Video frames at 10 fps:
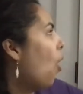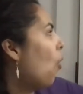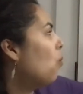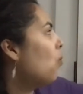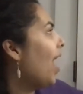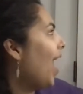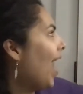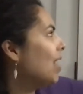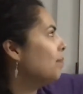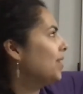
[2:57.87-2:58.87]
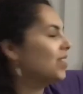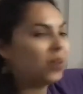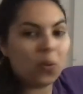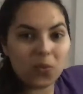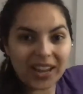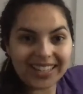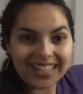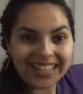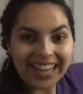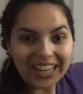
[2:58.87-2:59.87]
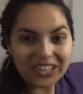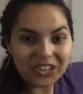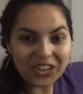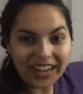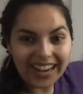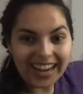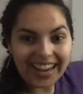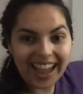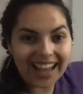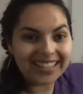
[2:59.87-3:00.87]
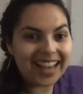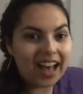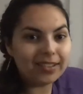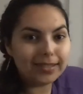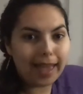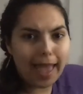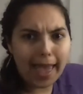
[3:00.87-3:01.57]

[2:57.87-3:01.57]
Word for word: what happens happens when teacher E tells mm.